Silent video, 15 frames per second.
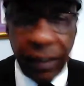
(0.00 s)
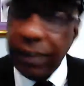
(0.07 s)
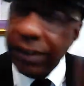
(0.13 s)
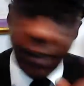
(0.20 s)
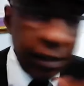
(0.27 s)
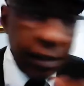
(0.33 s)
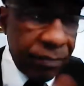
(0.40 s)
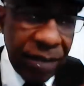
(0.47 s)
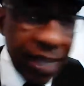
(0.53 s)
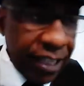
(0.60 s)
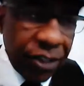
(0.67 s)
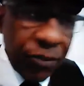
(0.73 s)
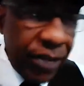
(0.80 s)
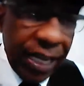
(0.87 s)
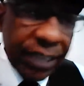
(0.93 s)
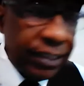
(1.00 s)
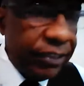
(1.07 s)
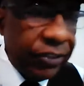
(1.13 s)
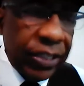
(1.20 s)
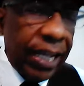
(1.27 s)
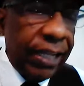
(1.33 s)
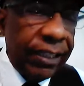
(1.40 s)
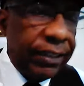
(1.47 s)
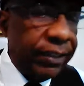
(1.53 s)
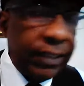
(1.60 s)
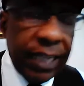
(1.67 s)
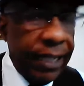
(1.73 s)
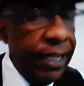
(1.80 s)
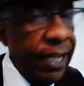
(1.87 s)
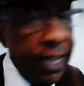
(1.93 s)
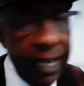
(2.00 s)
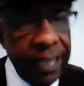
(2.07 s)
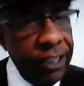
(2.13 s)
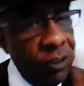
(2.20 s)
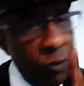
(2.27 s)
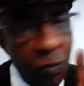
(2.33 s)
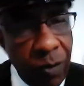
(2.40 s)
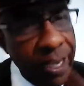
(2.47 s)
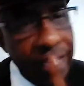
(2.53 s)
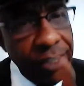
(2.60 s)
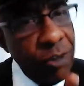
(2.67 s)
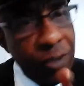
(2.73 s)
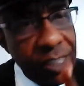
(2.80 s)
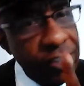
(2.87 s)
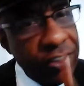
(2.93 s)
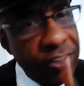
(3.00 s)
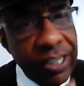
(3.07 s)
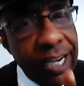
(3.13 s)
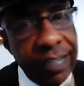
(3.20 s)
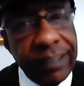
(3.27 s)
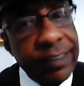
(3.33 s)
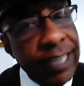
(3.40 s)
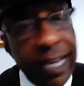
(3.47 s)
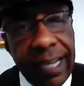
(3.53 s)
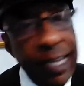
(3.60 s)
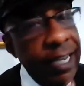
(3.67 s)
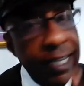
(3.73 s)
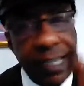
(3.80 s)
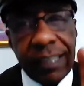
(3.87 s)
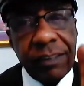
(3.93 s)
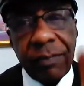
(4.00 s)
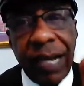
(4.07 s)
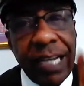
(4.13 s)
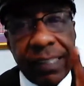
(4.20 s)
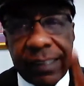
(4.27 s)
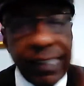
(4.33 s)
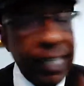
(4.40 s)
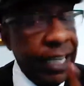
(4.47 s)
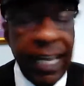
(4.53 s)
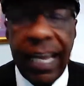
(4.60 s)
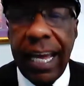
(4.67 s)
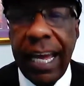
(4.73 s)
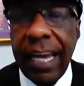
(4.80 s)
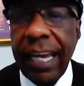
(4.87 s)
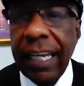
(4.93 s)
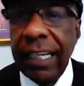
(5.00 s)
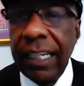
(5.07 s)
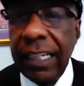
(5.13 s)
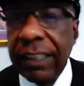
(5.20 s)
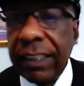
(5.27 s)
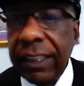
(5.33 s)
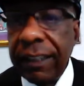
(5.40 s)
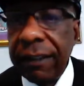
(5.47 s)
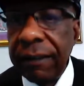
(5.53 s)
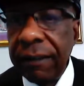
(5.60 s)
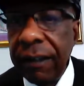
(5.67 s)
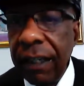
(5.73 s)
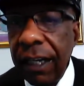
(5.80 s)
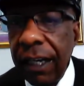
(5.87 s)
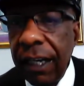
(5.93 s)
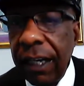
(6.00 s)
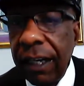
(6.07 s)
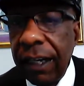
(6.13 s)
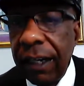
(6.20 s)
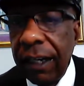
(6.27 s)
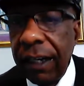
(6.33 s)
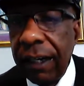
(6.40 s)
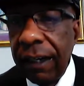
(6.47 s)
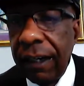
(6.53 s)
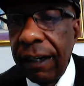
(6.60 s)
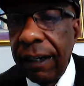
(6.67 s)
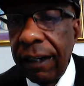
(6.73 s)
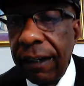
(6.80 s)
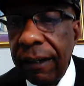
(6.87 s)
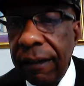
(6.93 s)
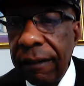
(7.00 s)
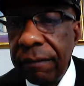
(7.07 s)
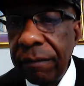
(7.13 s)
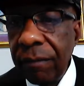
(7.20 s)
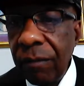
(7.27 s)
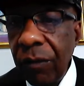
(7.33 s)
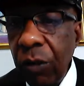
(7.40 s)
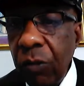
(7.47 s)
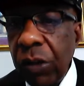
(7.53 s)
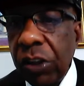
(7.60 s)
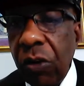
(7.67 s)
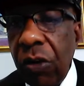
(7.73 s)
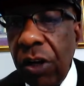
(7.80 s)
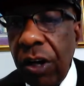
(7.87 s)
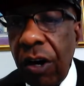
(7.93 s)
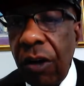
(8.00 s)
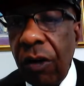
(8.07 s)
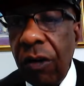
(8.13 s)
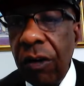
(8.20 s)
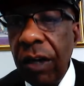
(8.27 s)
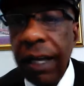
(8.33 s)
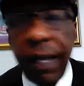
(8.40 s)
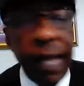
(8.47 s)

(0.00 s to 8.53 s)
Somebody gonna have to challenge that, and the way you can challenge that is by saying, "Hey, listen, what's going on?